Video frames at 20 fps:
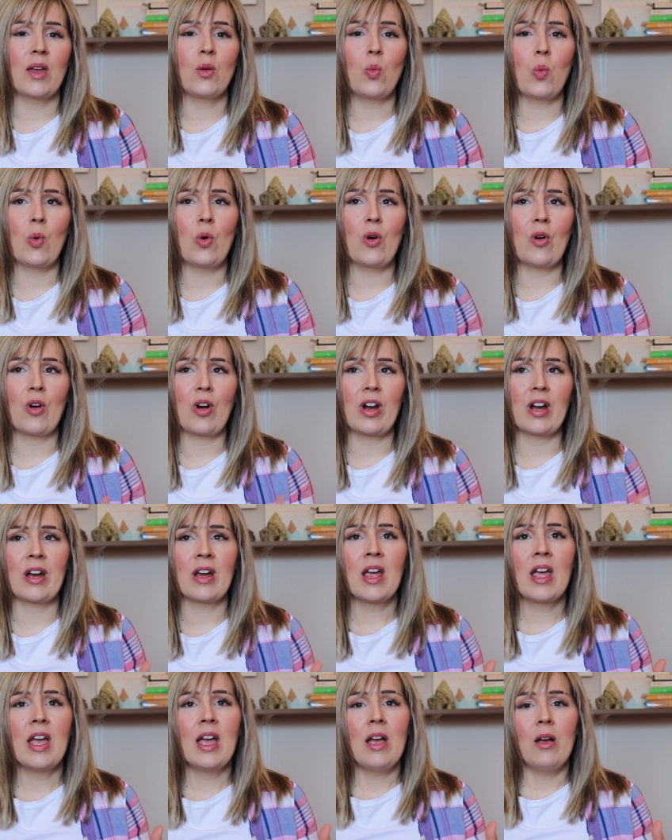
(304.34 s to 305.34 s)

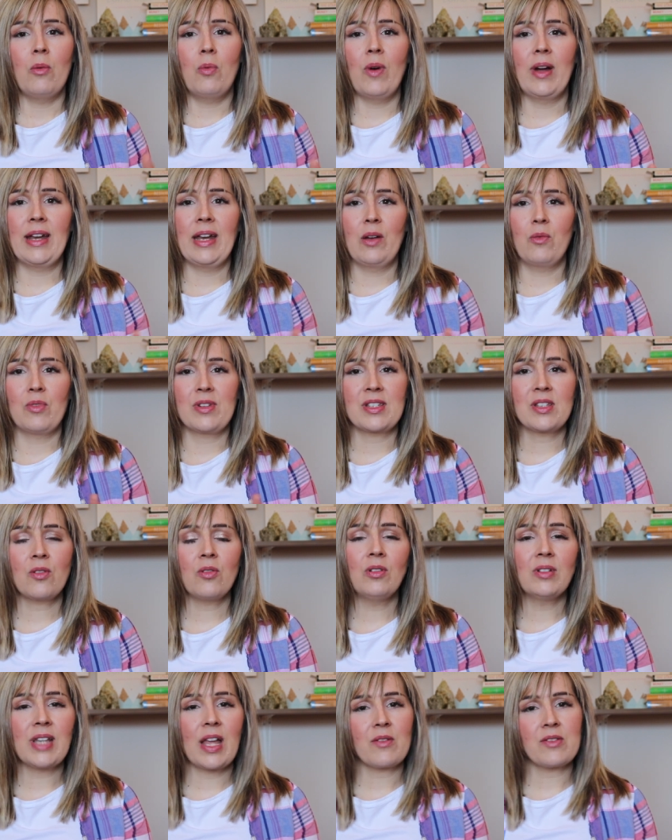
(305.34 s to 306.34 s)
wore, when it was
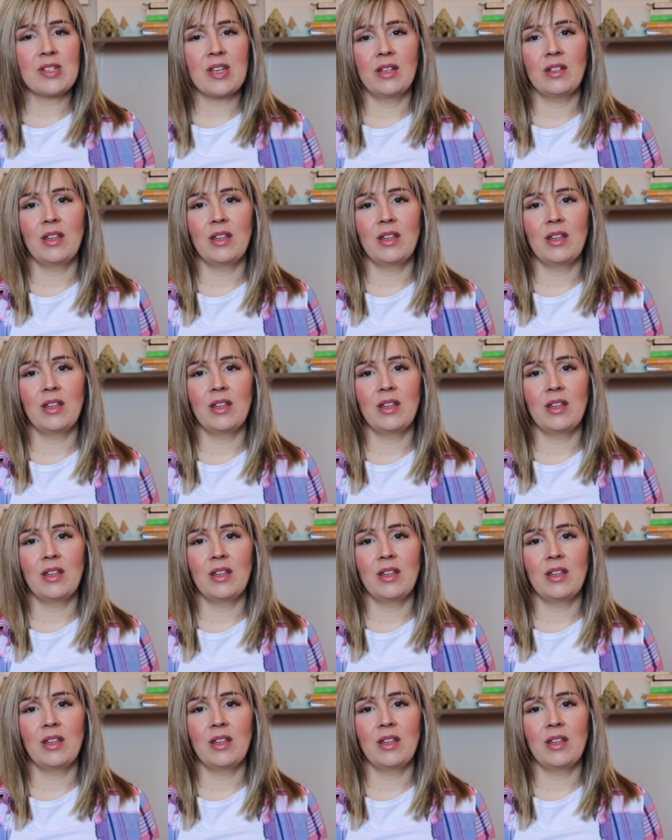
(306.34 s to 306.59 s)
cold outside,